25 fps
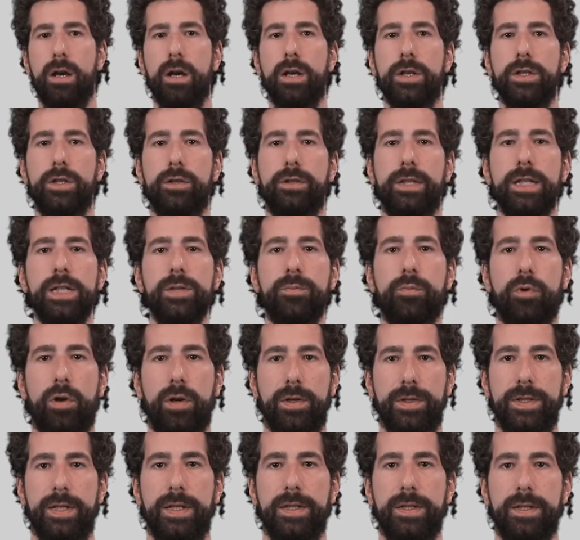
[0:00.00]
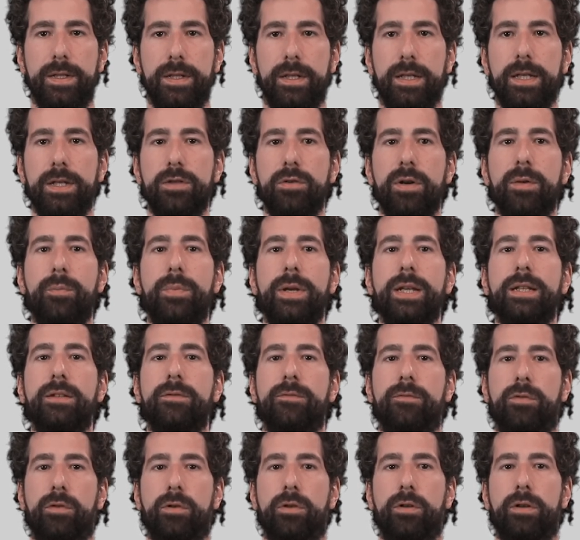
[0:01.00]
So this process is repeated
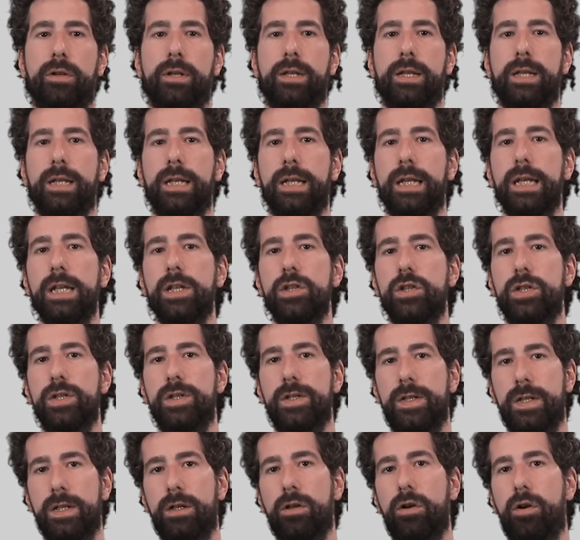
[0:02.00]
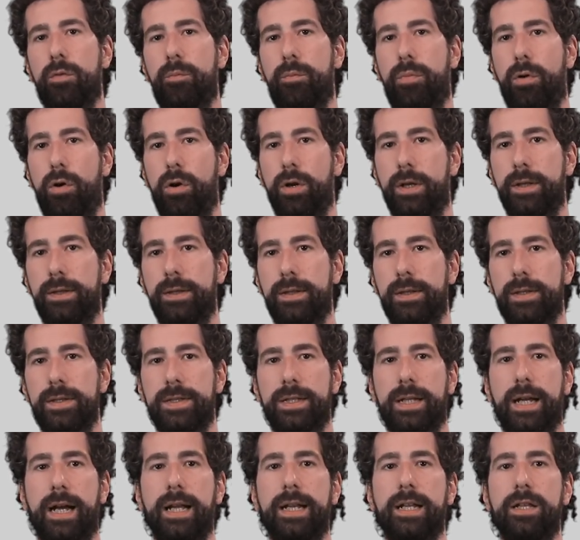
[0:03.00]
for each single point
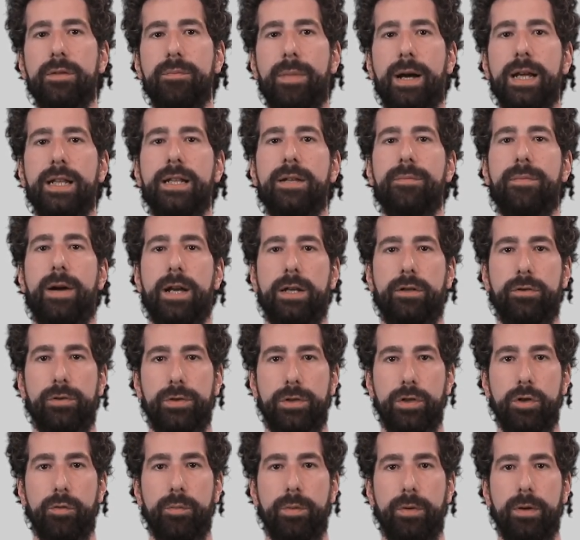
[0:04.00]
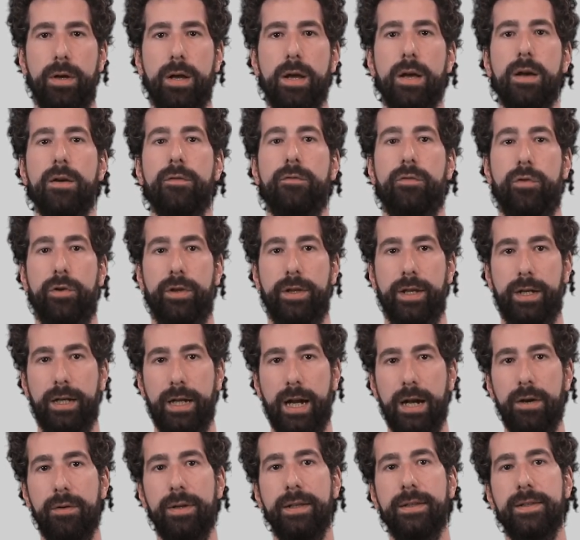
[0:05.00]
scanned by the microscope for the
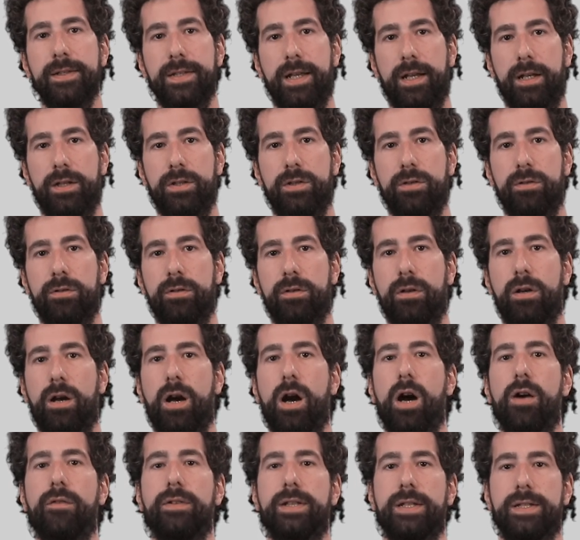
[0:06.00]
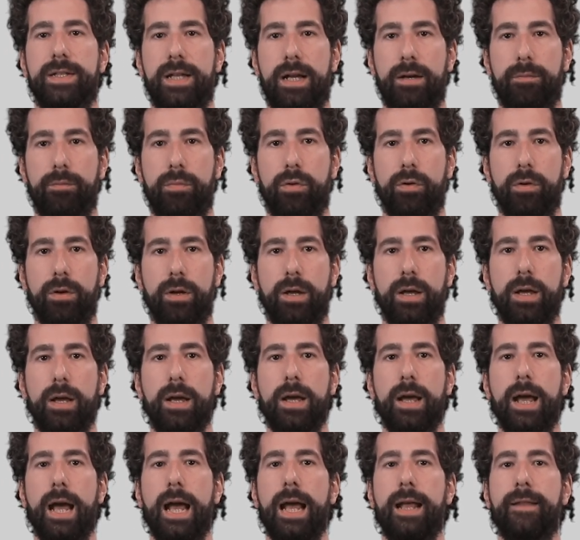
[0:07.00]
current section of the sample,
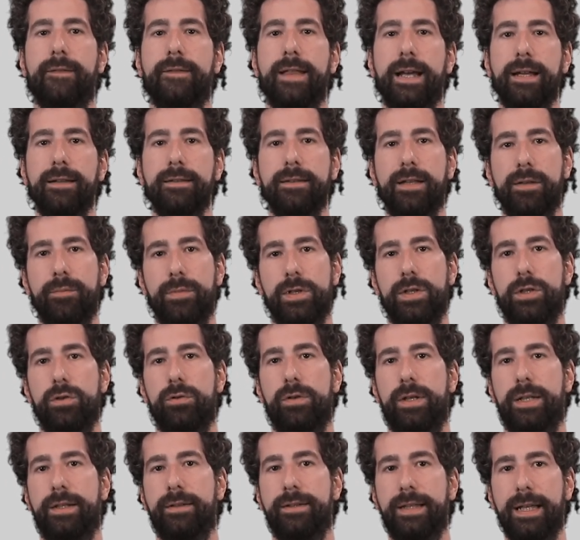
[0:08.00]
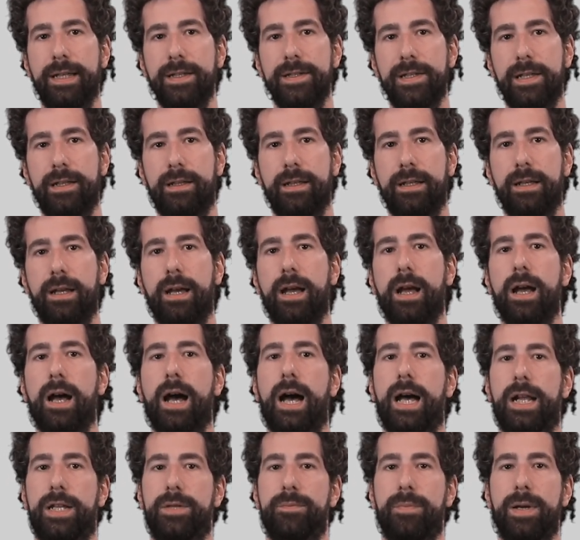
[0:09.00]
and then the measured intensity
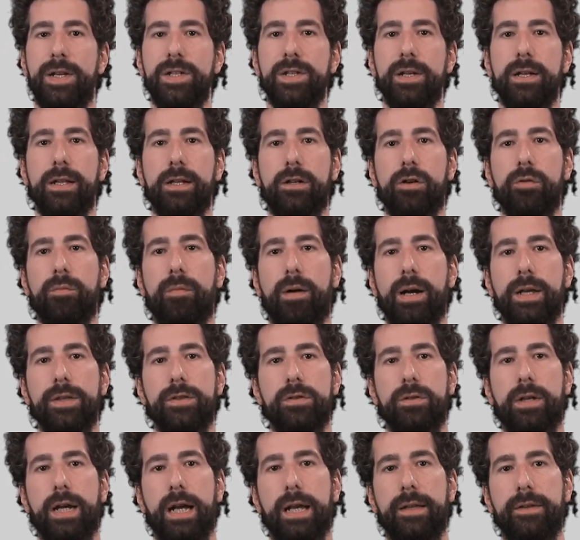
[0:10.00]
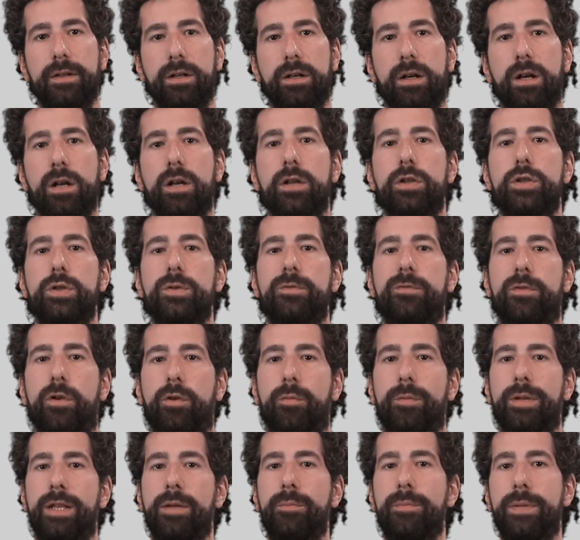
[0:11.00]
are spatially combined together to
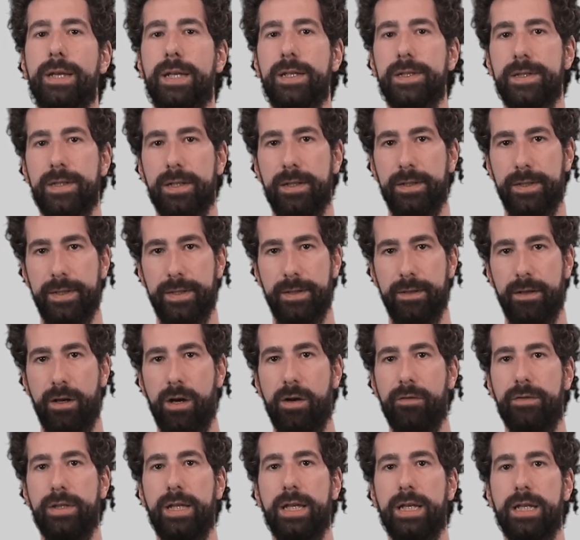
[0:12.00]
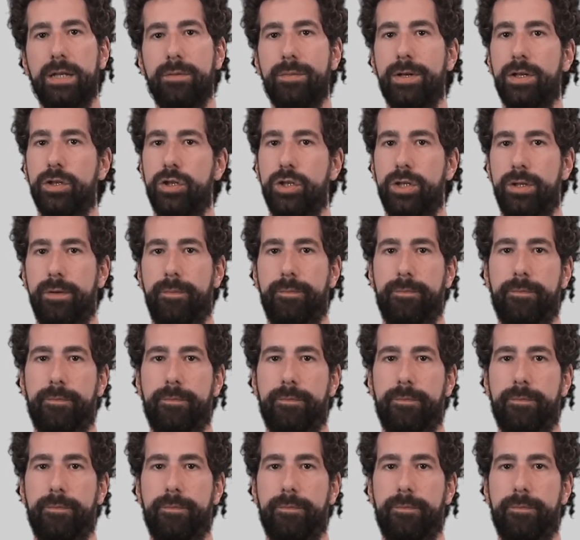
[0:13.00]
form the pixels of the image.